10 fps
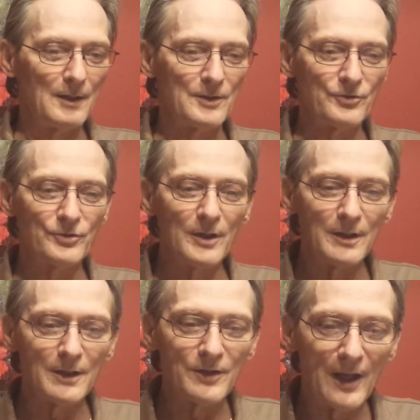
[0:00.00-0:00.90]
The
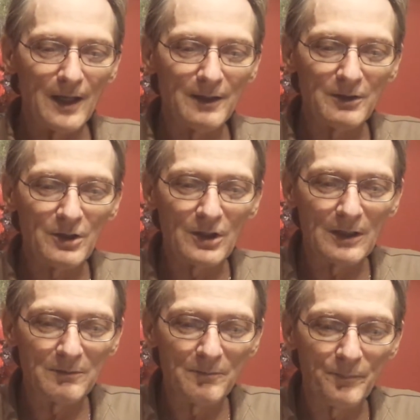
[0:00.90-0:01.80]
sin that they
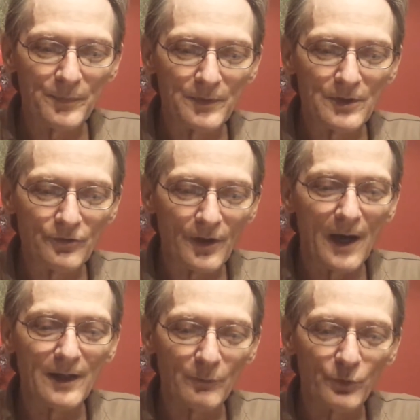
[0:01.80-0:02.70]

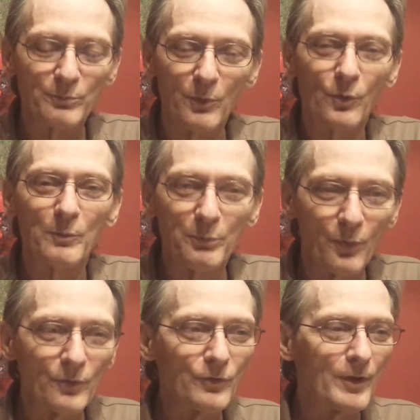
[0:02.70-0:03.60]
decided was more
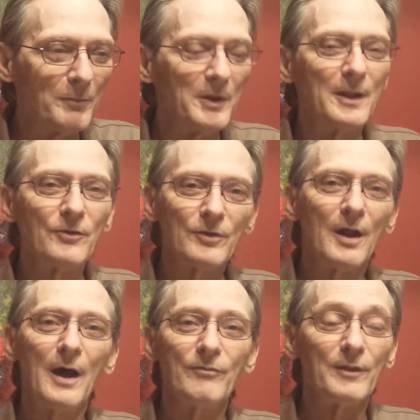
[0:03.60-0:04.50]
important to them in this
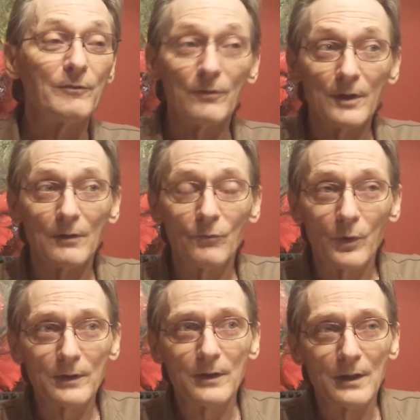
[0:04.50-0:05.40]
life than
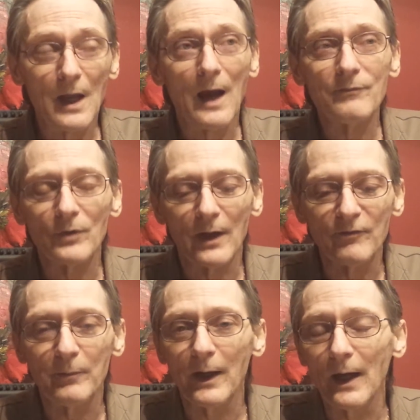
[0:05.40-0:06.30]
what the
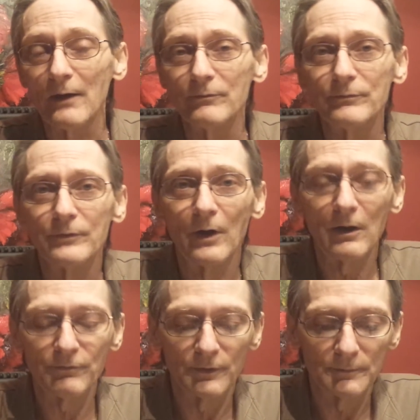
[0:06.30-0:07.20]
afterlife might have to
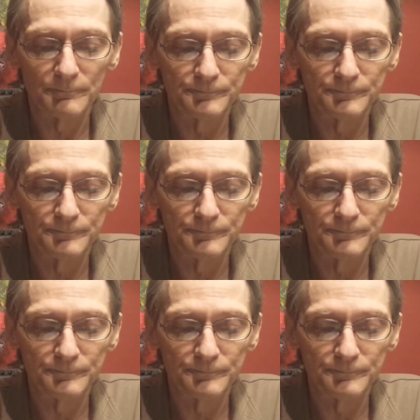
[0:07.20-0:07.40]
offer.